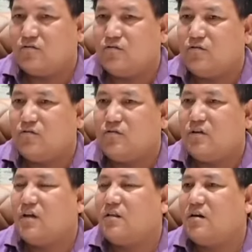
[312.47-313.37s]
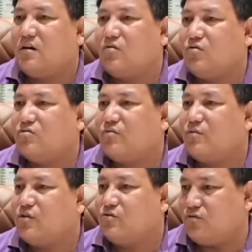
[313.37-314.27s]
So there are lots of
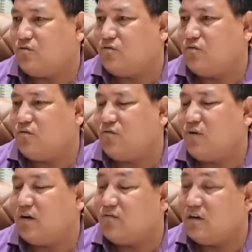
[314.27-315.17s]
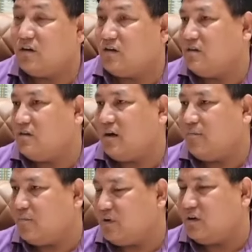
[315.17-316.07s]
issues for why we need this
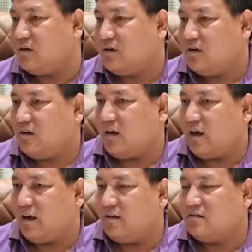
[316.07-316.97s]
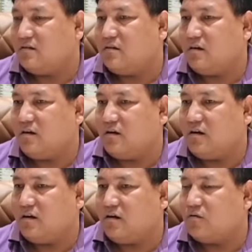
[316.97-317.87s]
MP. And
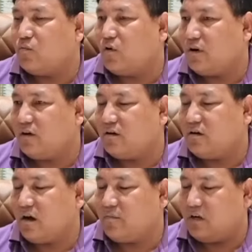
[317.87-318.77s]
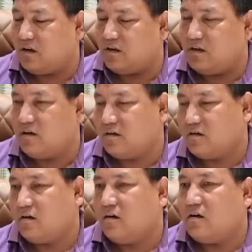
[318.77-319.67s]
the young boy, I mean the
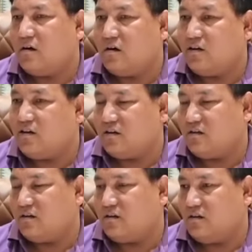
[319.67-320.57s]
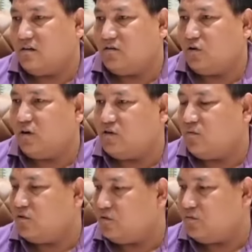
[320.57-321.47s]
young leader, the Jayanto
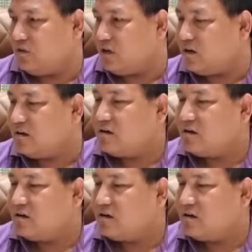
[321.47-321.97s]
Bosumatari,